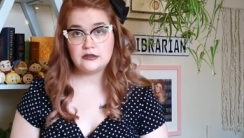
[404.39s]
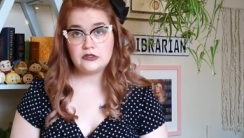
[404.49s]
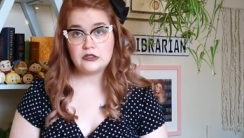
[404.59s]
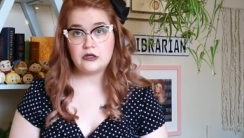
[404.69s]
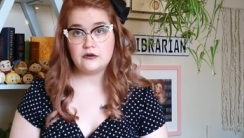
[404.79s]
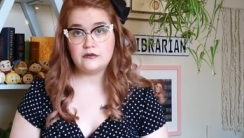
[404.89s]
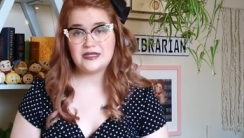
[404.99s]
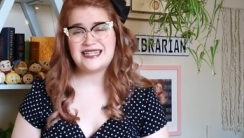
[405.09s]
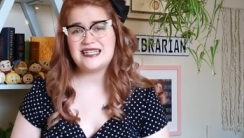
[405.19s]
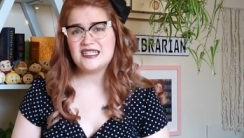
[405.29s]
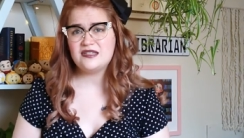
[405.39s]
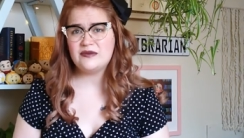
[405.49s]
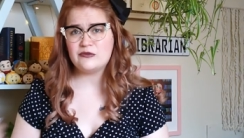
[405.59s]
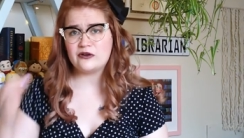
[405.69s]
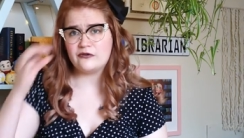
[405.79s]
So that tends to be
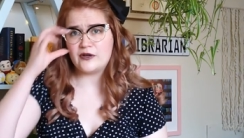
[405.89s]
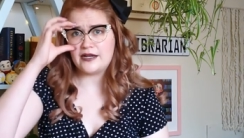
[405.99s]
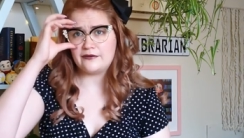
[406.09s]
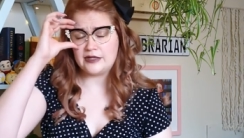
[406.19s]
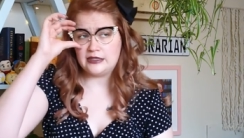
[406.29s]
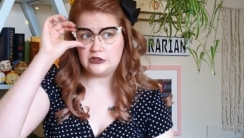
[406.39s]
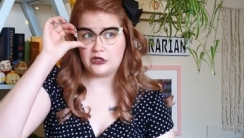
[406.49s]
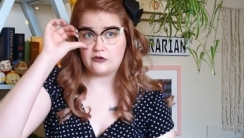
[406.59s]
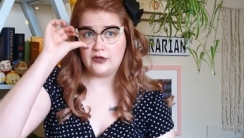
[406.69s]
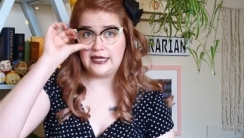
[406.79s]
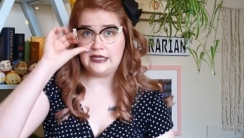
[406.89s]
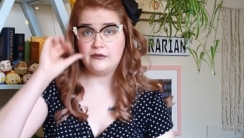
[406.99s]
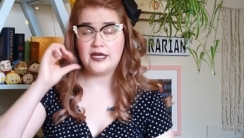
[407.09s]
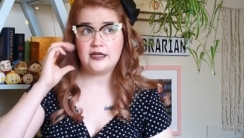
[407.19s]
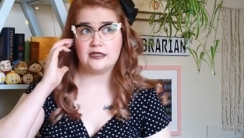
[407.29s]
more of what I read in general
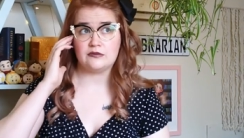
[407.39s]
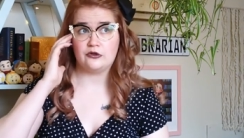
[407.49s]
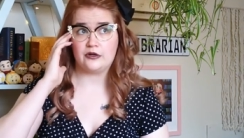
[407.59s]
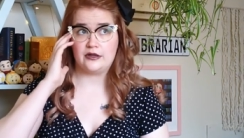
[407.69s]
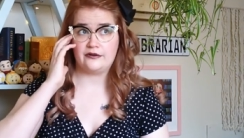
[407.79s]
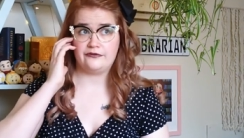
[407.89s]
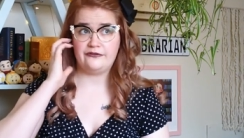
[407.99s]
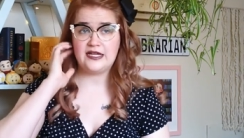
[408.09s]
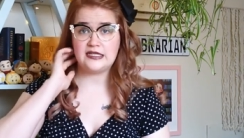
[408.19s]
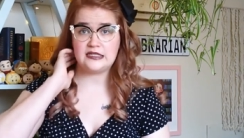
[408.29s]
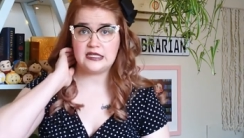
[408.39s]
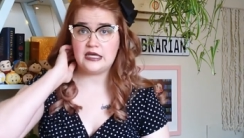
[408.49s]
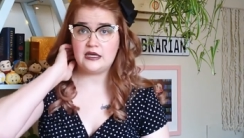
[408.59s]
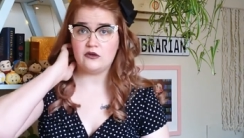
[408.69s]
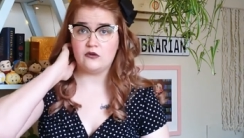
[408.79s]
anyway, is more
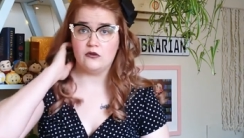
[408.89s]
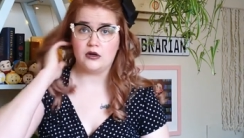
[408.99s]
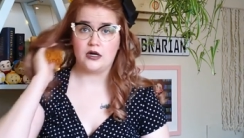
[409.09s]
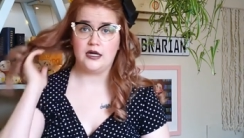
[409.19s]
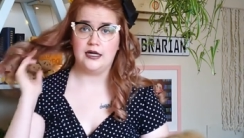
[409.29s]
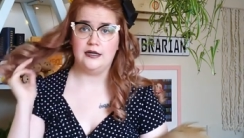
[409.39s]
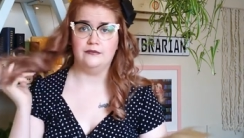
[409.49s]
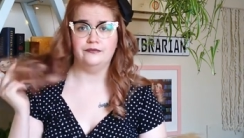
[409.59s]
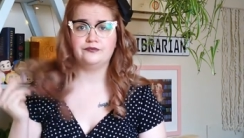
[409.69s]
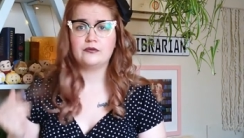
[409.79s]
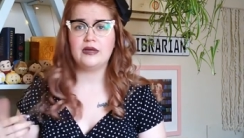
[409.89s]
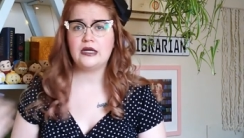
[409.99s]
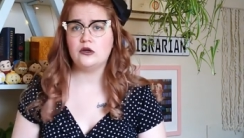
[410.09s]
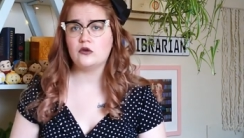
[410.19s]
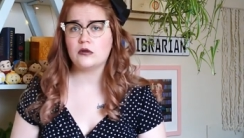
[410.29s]
fantasy or um,
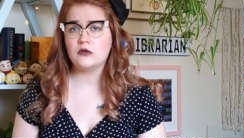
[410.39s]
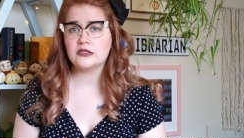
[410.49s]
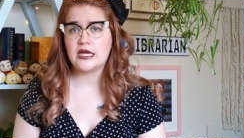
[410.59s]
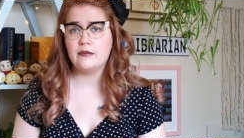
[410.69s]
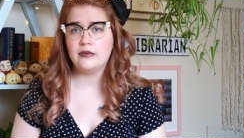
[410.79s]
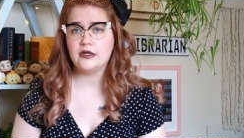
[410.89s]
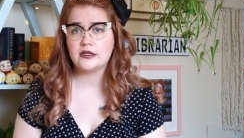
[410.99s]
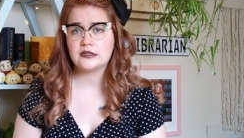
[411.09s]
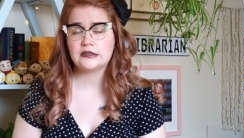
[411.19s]
paranormal type books.